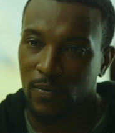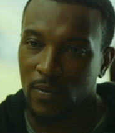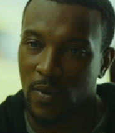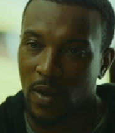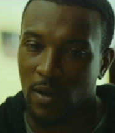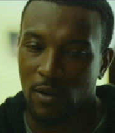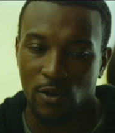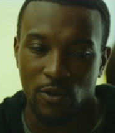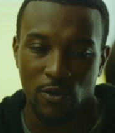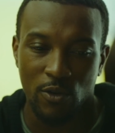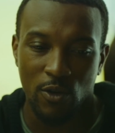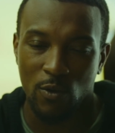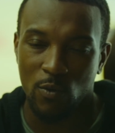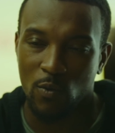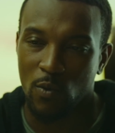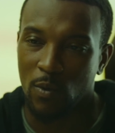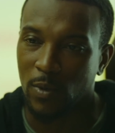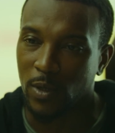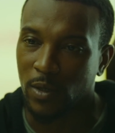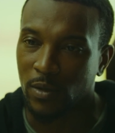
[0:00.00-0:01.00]
I ain't got no
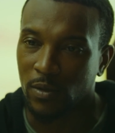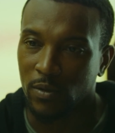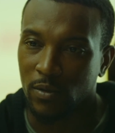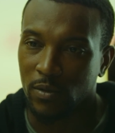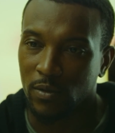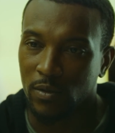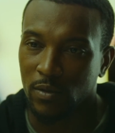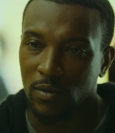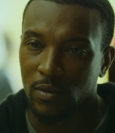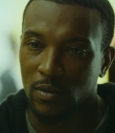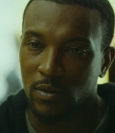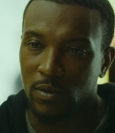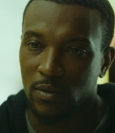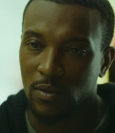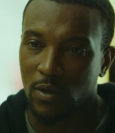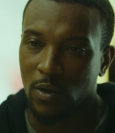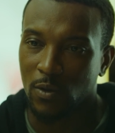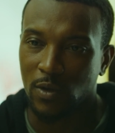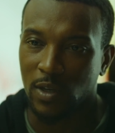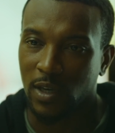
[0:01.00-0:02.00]
woman,
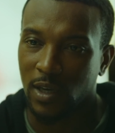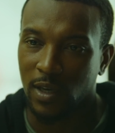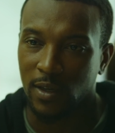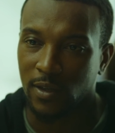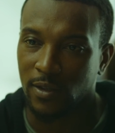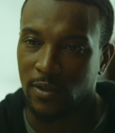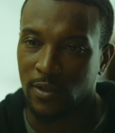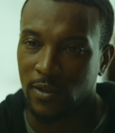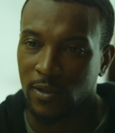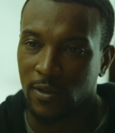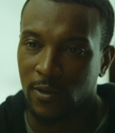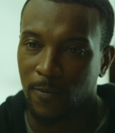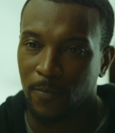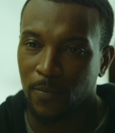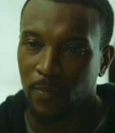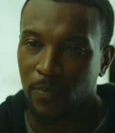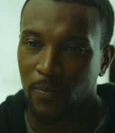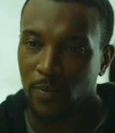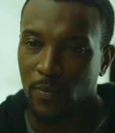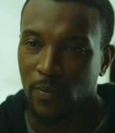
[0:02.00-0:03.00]
no kids,
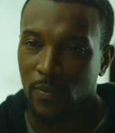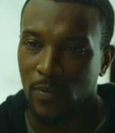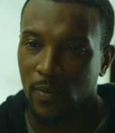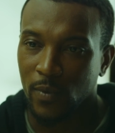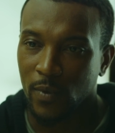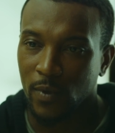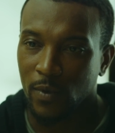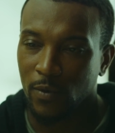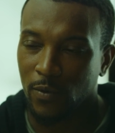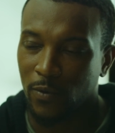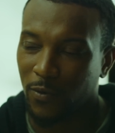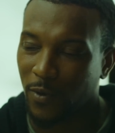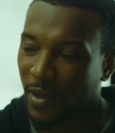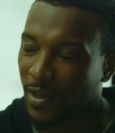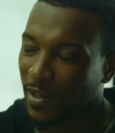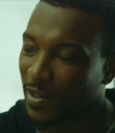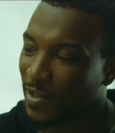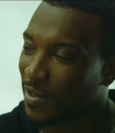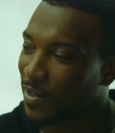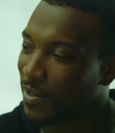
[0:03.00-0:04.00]

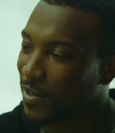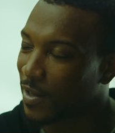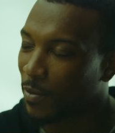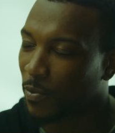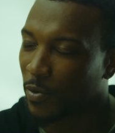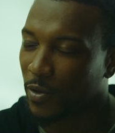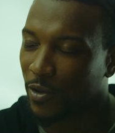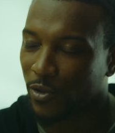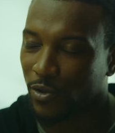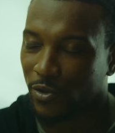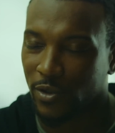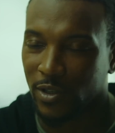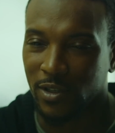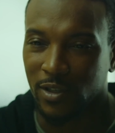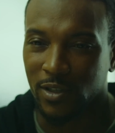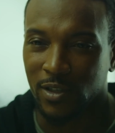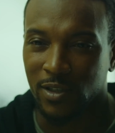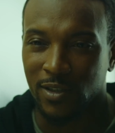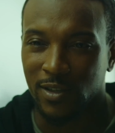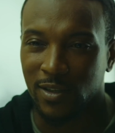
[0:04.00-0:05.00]
fucking sleeping on
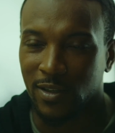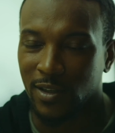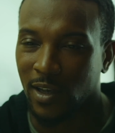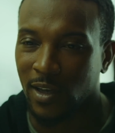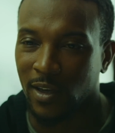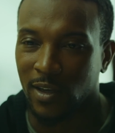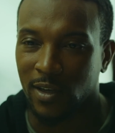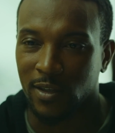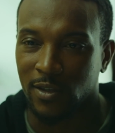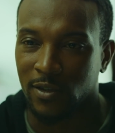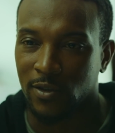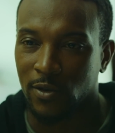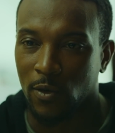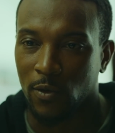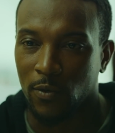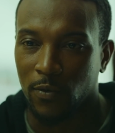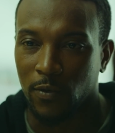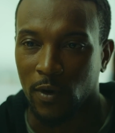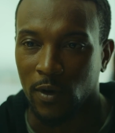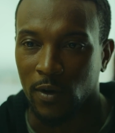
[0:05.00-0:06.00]
Dris's stinking
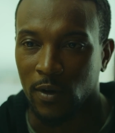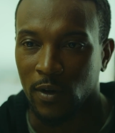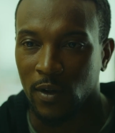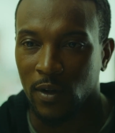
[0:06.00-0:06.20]
sofa.